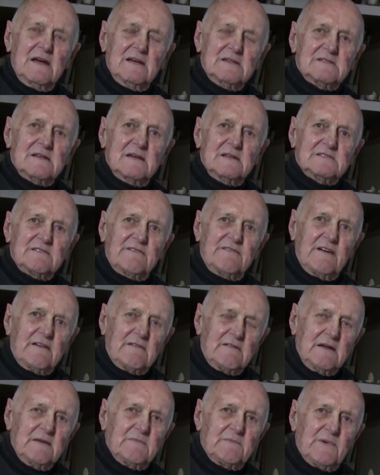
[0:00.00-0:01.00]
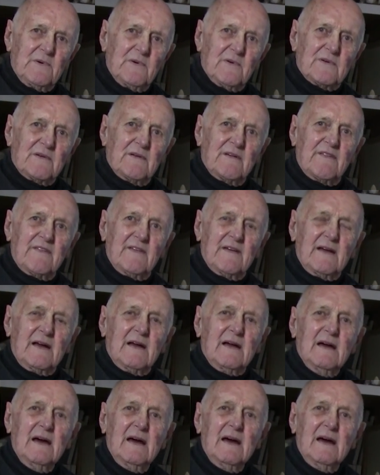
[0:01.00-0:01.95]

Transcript: is a very important thing.